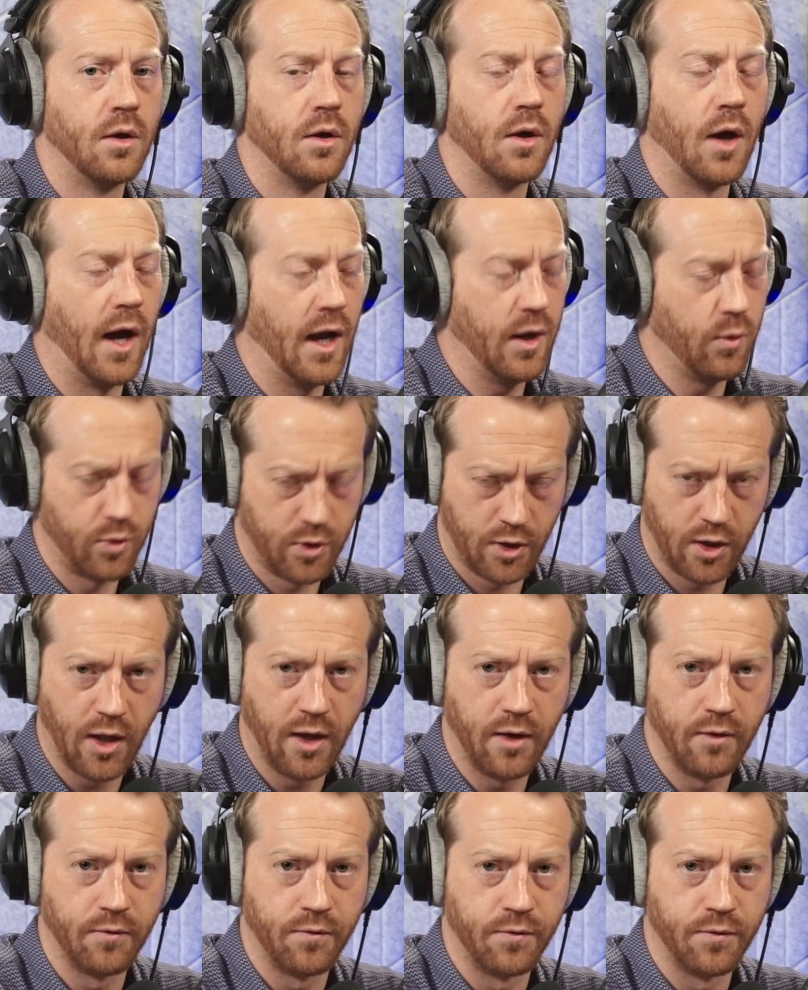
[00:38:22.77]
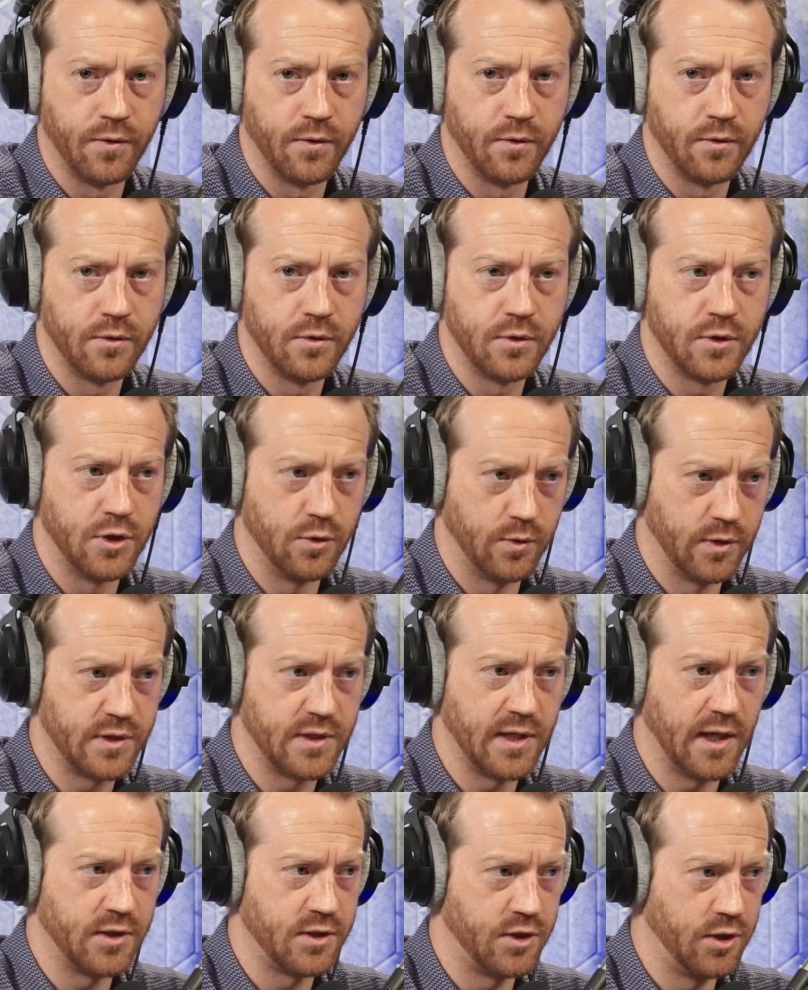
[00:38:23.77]
I would love to
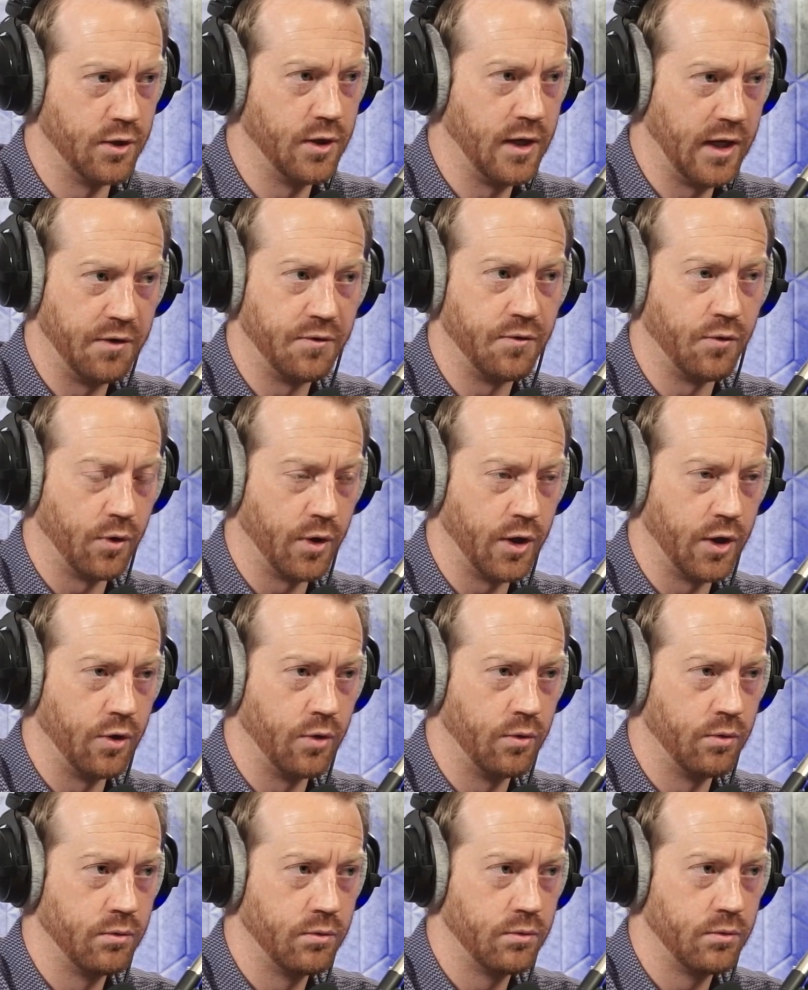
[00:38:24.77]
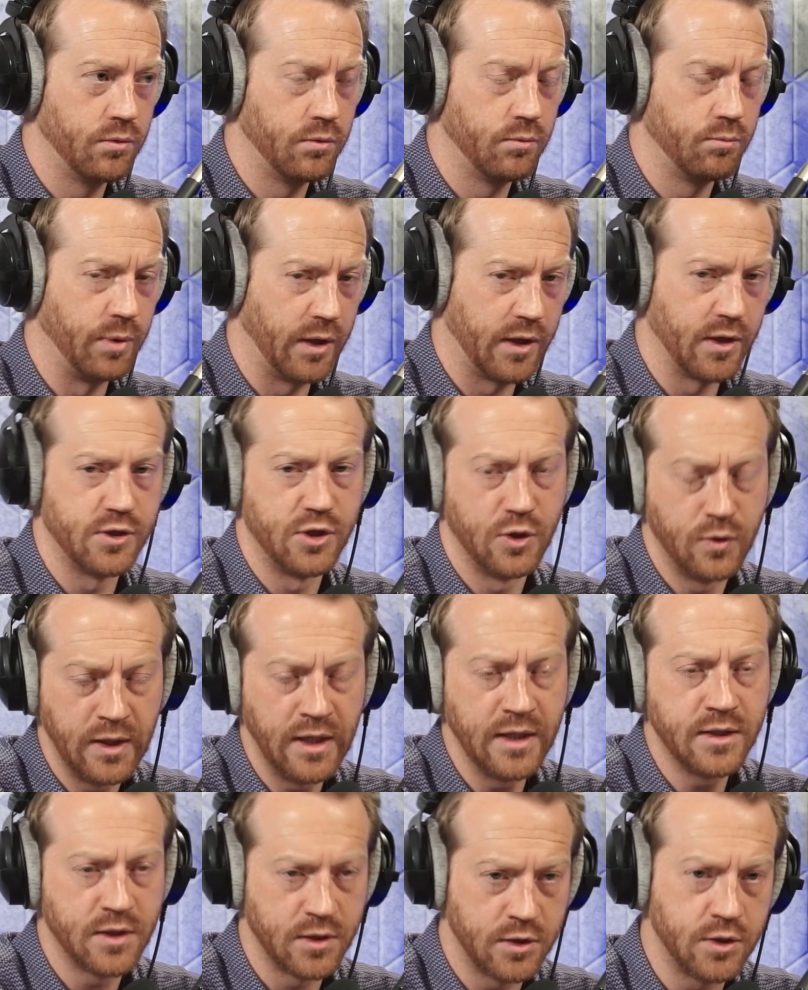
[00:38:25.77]
assess your knee for you, because you
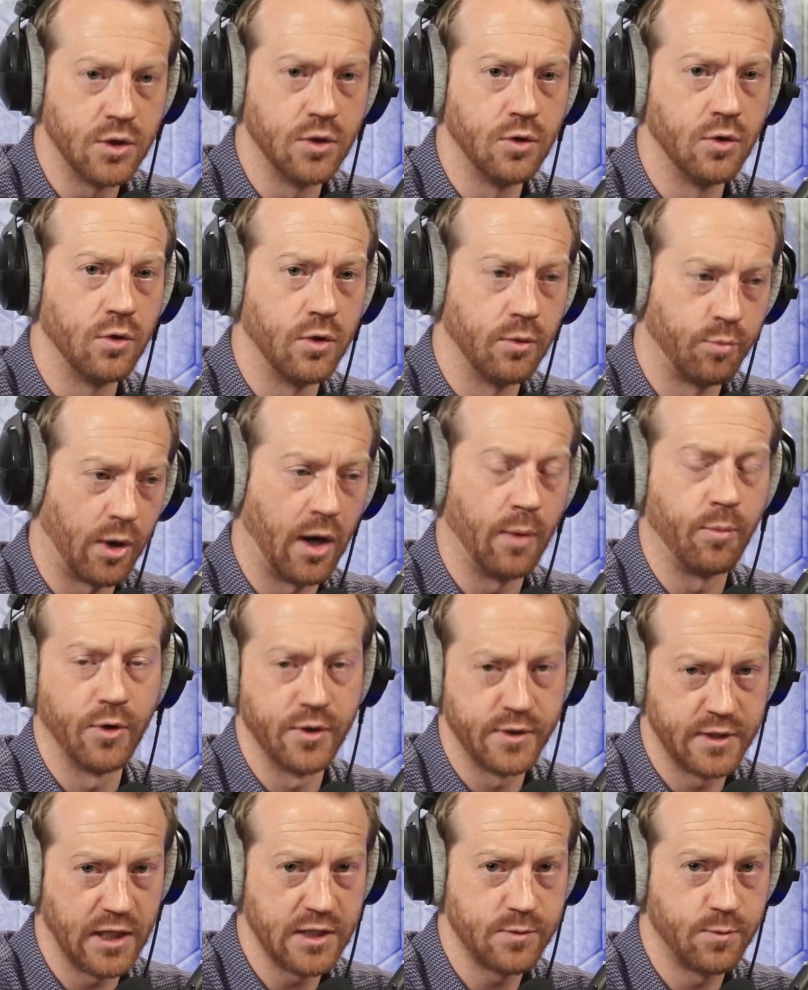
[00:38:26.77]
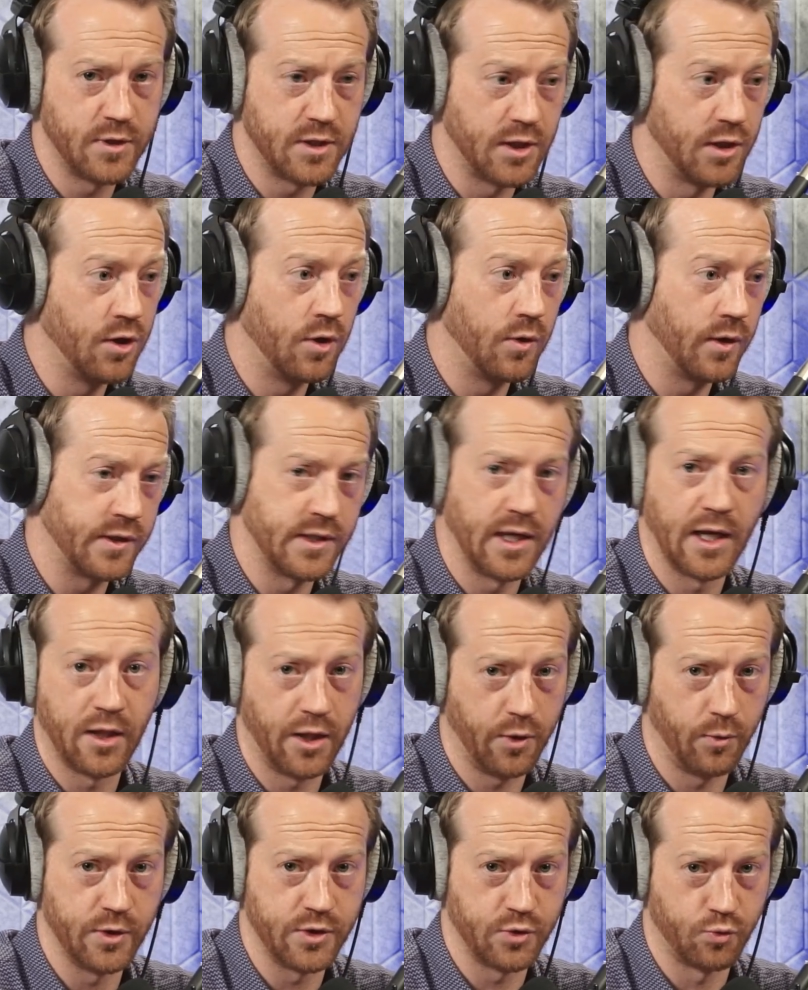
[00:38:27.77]
need to do the proper assessment to know exactly
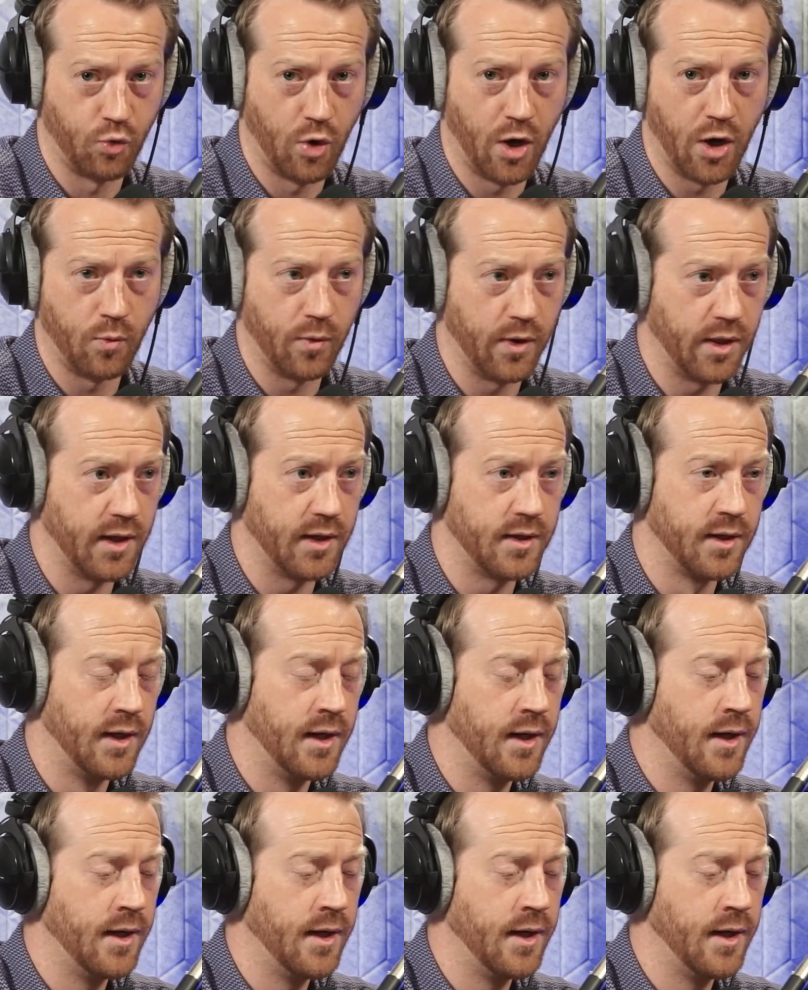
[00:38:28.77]
what's wrong with it.